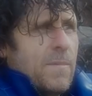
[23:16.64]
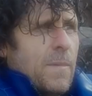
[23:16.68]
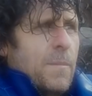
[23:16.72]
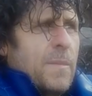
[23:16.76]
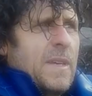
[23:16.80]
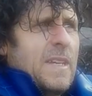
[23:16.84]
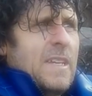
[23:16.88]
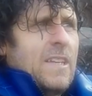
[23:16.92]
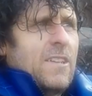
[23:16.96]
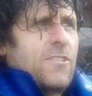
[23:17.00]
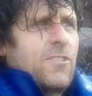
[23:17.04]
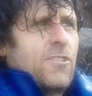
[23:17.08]

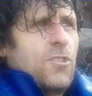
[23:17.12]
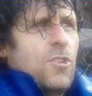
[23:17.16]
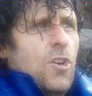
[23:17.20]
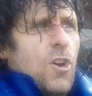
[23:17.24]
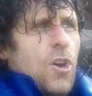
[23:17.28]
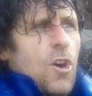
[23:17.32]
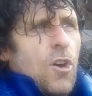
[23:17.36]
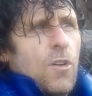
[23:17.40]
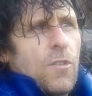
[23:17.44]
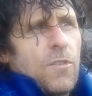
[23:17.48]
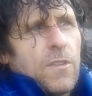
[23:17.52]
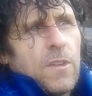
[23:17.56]
mean, it's
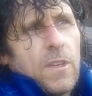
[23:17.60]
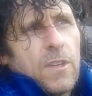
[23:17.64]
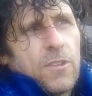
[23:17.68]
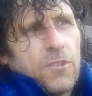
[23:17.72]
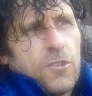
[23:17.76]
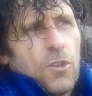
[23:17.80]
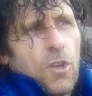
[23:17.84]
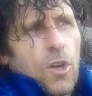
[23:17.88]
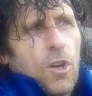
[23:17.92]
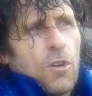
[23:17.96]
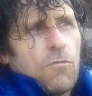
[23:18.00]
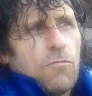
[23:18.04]
not
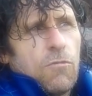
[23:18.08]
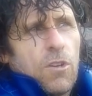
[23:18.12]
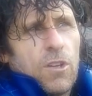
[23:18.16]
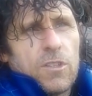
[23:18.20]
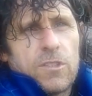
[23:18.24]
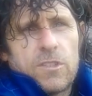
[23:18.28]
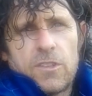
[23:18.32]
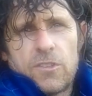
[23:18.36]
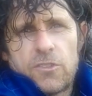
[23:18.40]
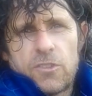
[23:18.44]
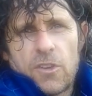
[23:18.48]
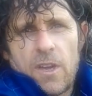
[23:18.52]
a
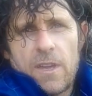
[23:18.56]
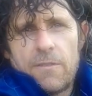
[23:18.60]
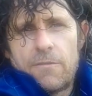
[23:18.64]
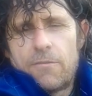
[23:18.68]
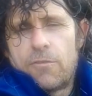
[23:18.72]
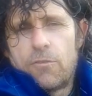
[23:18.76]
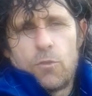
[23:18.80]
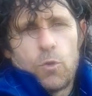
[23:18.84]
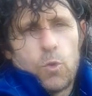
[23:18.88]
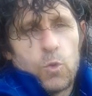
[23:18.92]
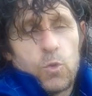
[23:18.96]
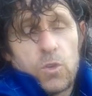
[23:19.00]
rod designed
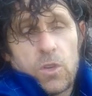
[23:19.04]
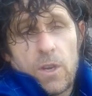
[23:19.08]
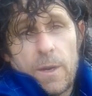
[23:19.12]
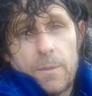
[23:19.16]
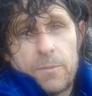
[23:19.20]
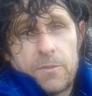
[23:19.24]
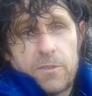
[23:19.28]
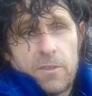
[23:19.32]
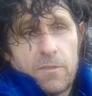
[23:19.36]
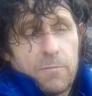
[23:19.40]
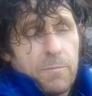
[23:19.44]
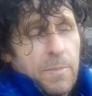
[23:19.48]
for all
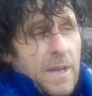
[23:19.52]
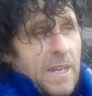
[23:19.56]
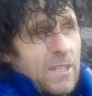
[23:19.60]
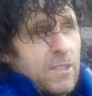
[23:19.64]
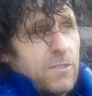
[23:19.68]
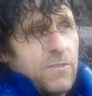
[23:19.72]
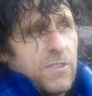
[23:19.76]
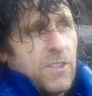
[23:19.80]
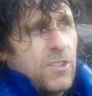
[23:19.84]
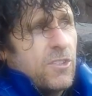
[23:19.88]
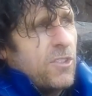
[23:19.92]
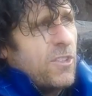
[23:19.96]
types of bass
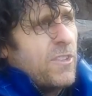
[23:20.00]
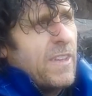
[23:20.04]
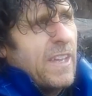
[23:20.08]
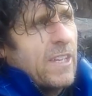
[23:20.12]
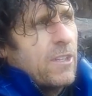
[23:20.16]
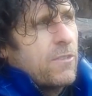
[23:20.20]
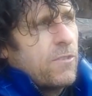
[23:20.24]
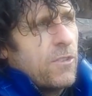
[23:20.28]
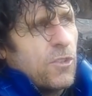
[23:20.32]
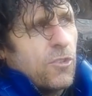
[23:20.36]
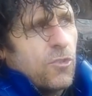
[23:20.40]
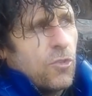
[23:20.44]
fishing,
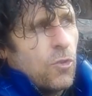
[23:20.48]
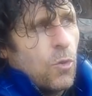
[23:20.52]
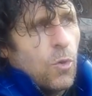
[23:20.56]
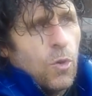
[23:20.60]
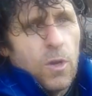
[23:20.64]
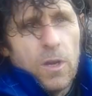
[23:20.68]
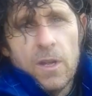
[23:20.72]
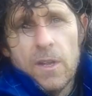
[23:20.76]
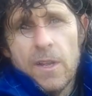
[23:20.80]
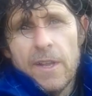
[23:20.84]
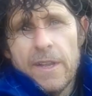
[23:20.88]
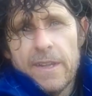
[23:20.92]
that's for
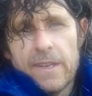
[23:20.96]
sure.